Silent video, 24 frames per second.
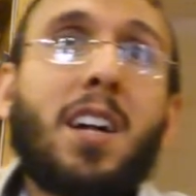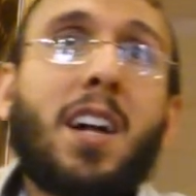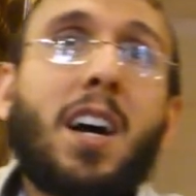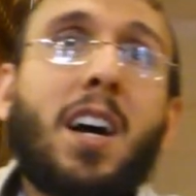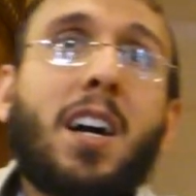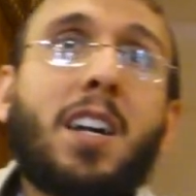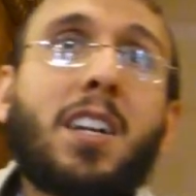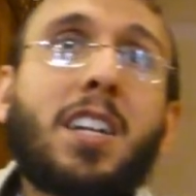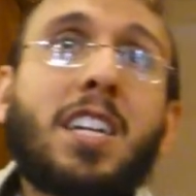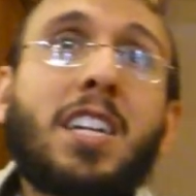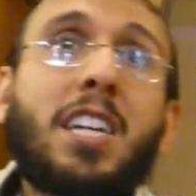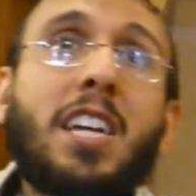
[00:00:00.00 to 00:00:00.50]

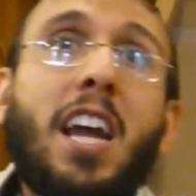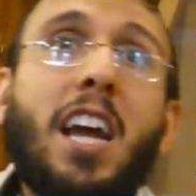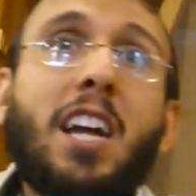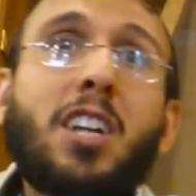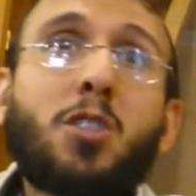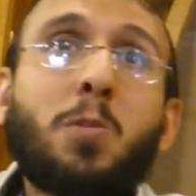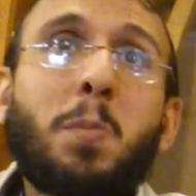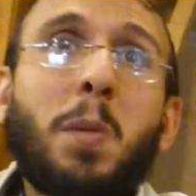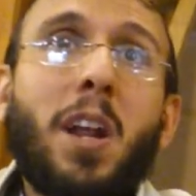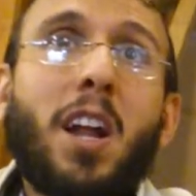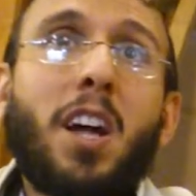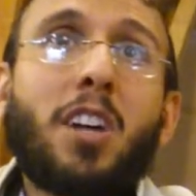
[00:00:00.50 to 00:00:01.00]
Right?
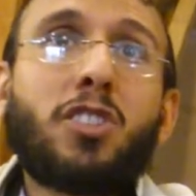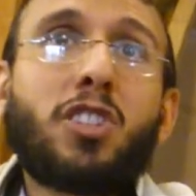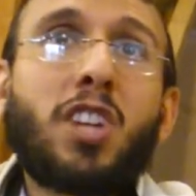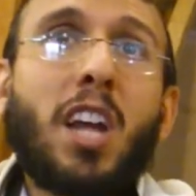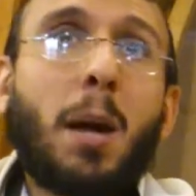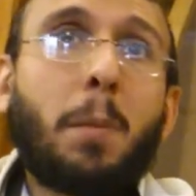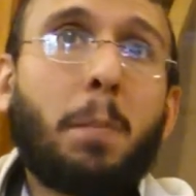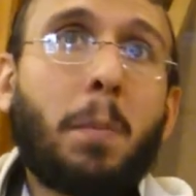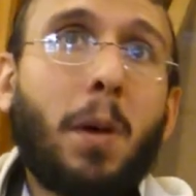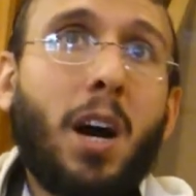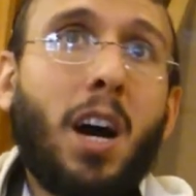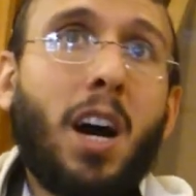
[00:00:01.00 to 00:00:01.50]
Kiyeshmera
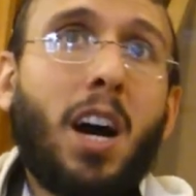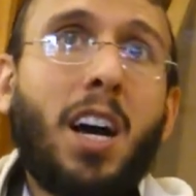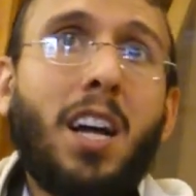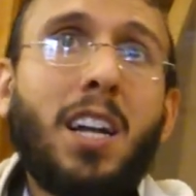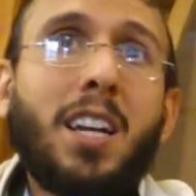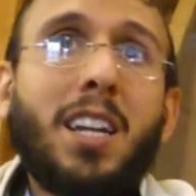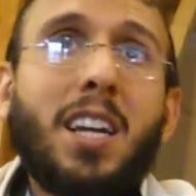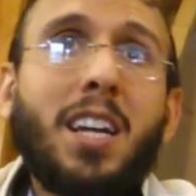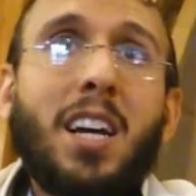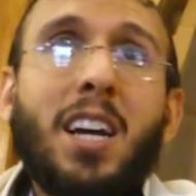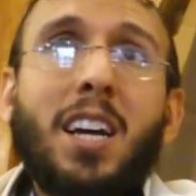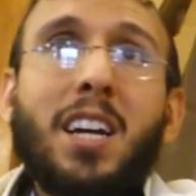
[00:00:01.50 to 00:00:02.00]

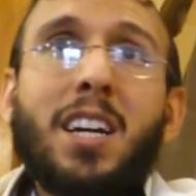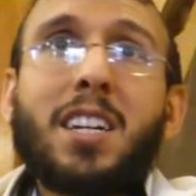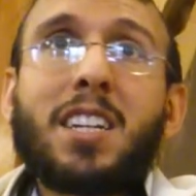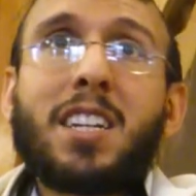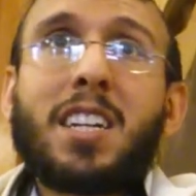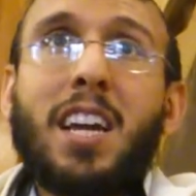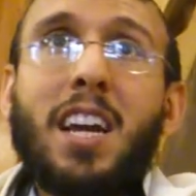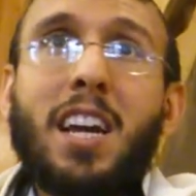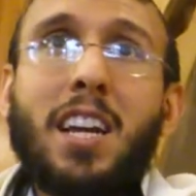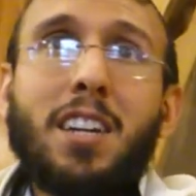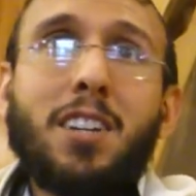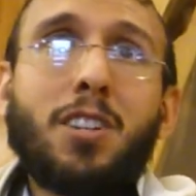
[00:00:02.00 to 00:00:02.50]
Shabbat,
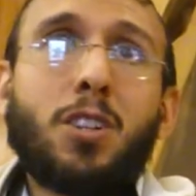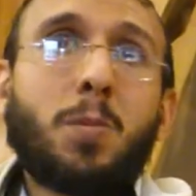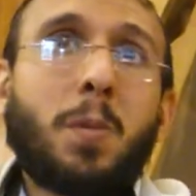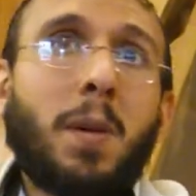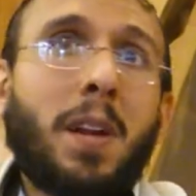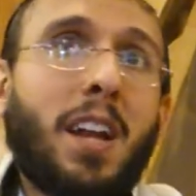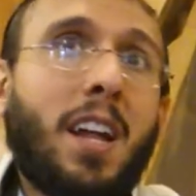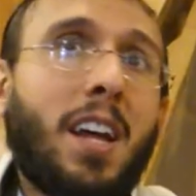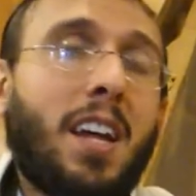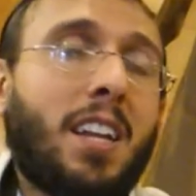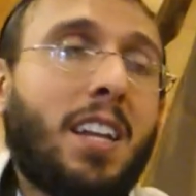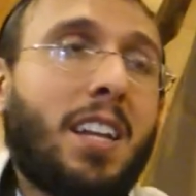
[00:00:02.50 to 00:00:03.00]

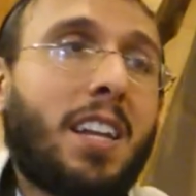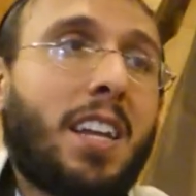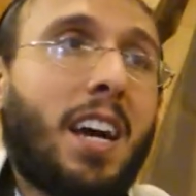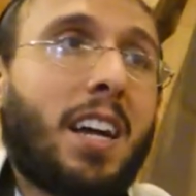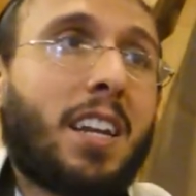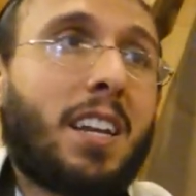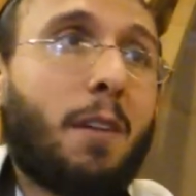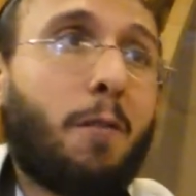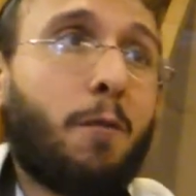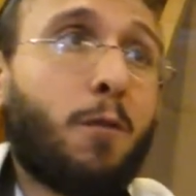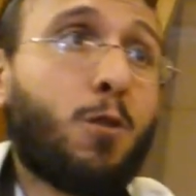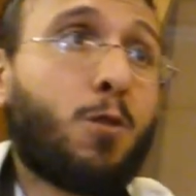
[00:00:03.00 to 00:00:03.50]
kenishmereni.
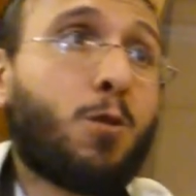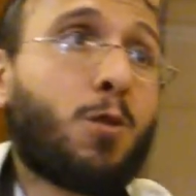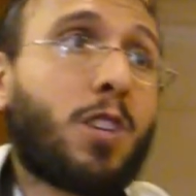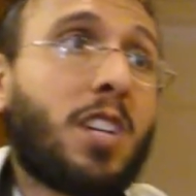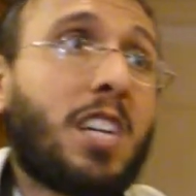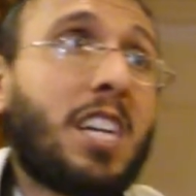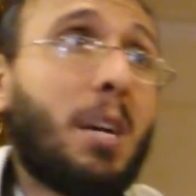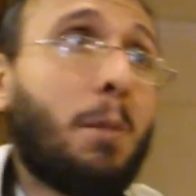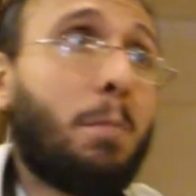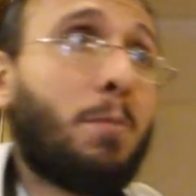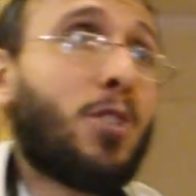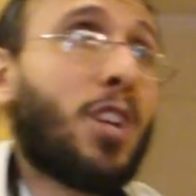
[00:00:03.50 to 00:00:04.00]
That if you
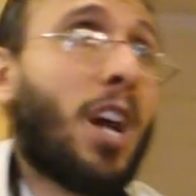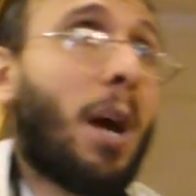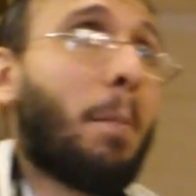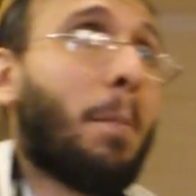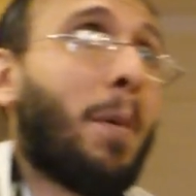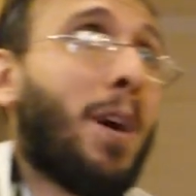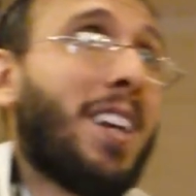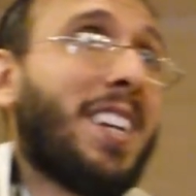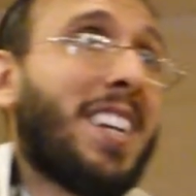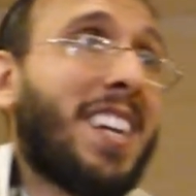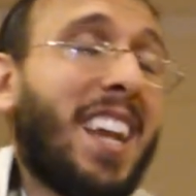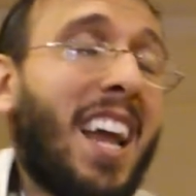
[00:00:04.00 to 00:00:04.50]
keep
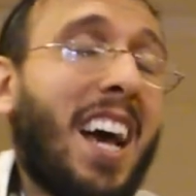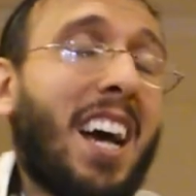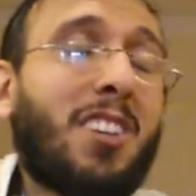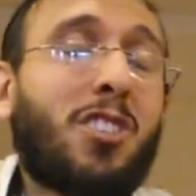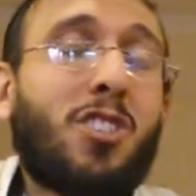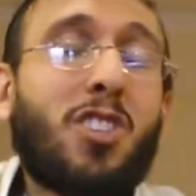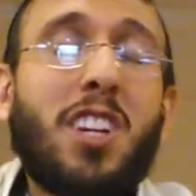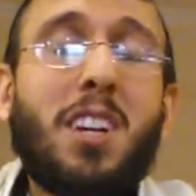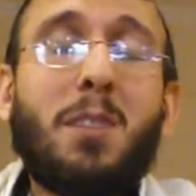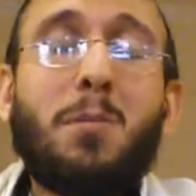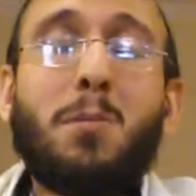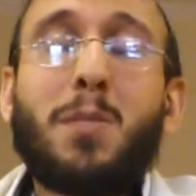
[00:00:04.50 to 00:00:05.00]
Shabbat, then
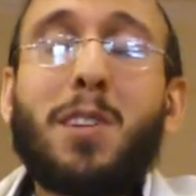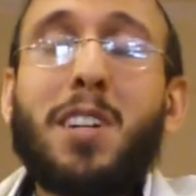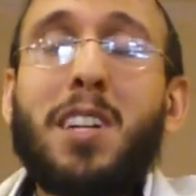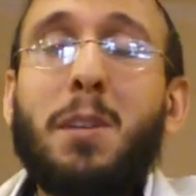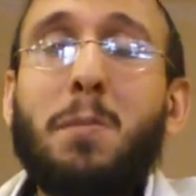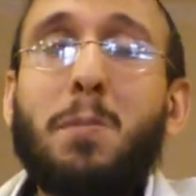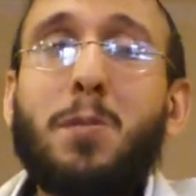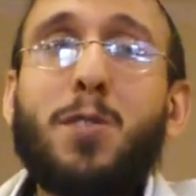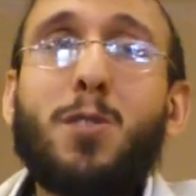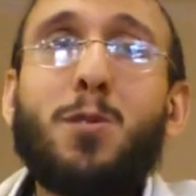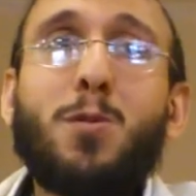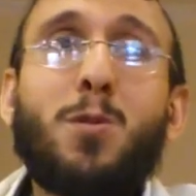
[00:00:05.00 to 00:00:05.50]
Hashem
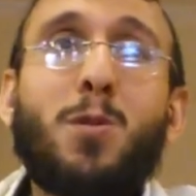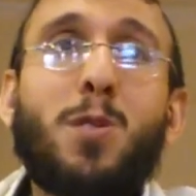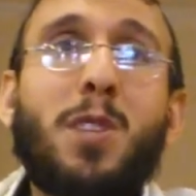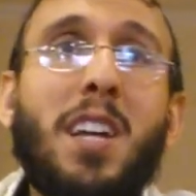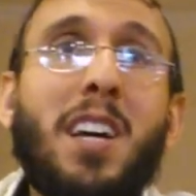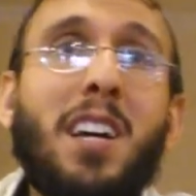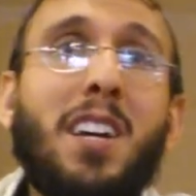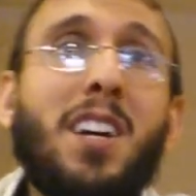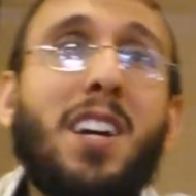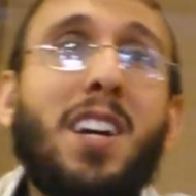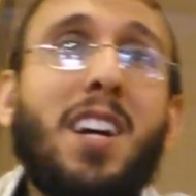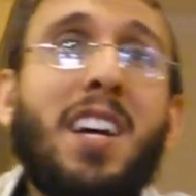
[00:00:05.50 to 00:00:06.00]
keeps you
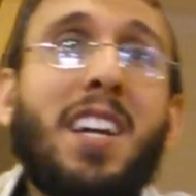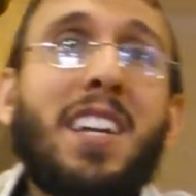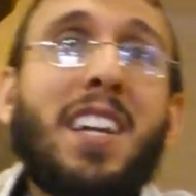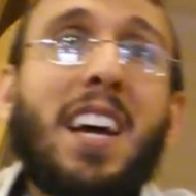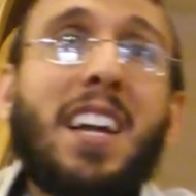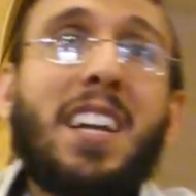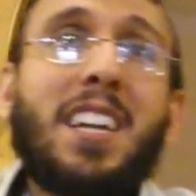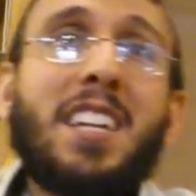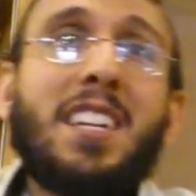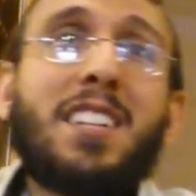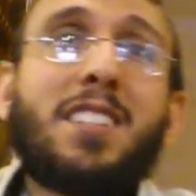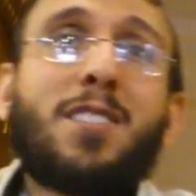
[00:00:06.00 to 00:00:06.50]
there,
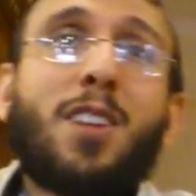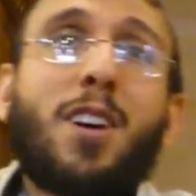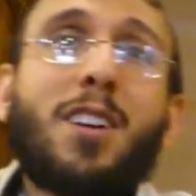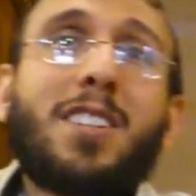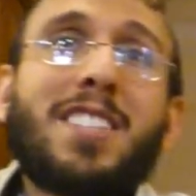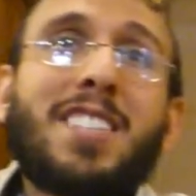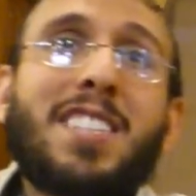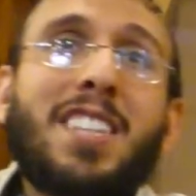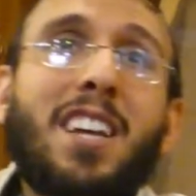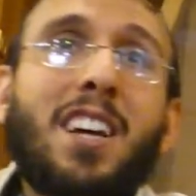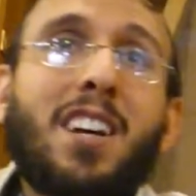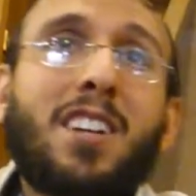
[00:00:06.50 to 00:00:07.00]
that He
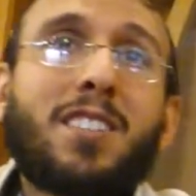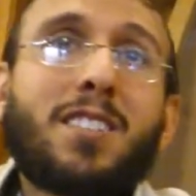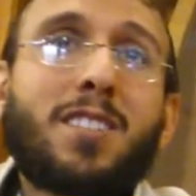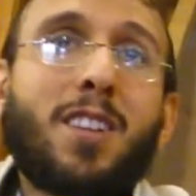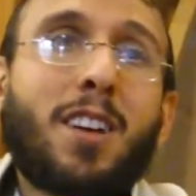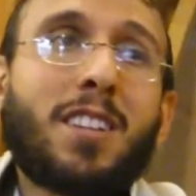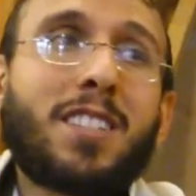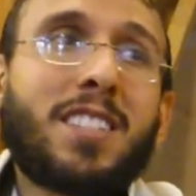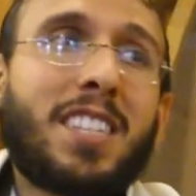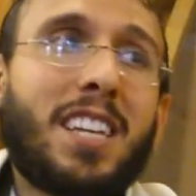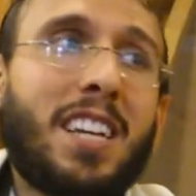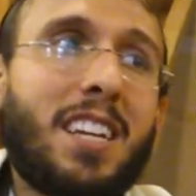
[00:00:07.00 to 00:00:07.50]
uh,
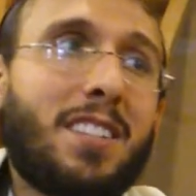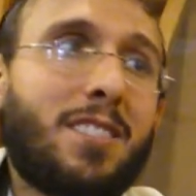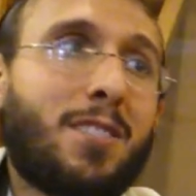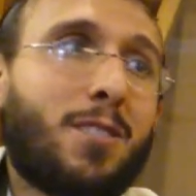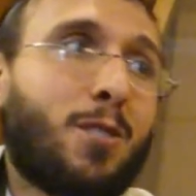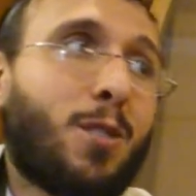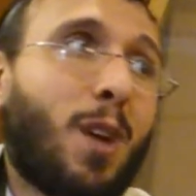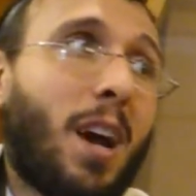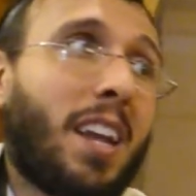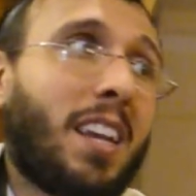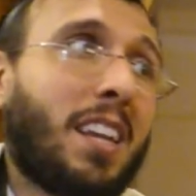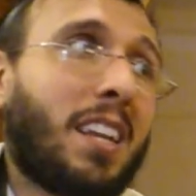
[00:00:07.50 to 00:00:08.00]

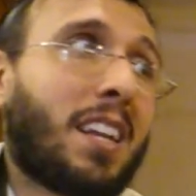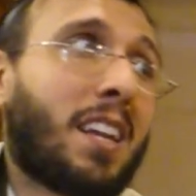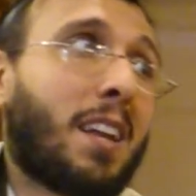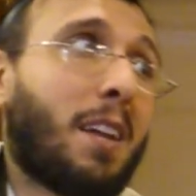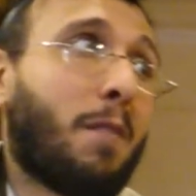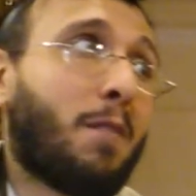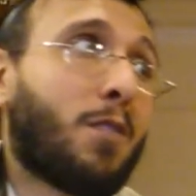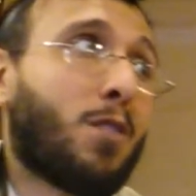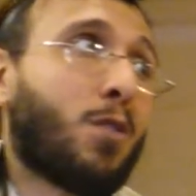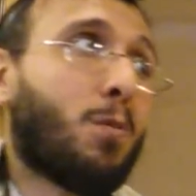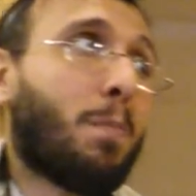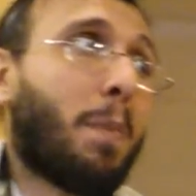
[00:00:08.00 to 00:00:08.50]
sustains you and He
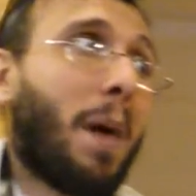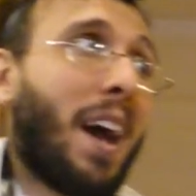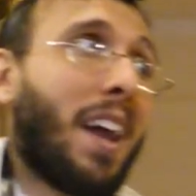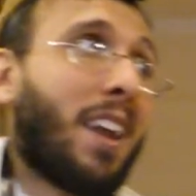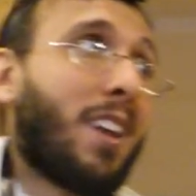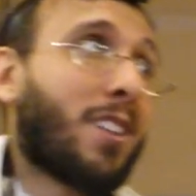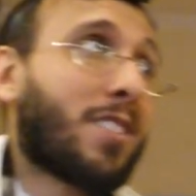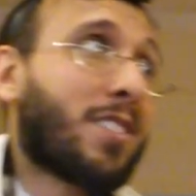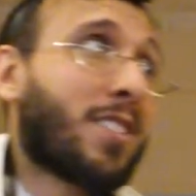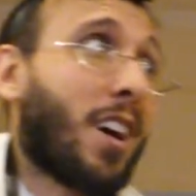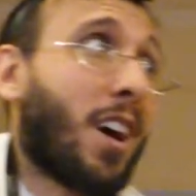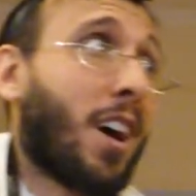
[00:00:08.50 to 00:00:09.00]
gives you
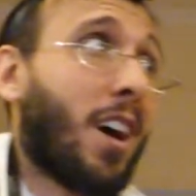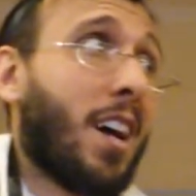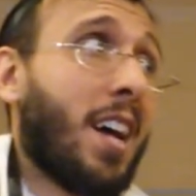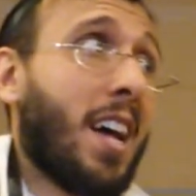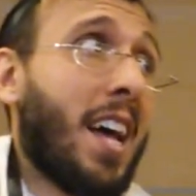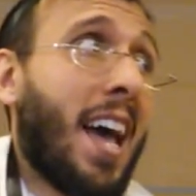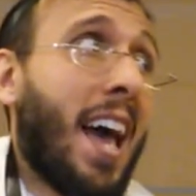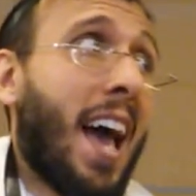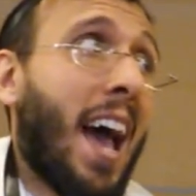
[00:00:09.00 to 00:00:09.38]
parnasa.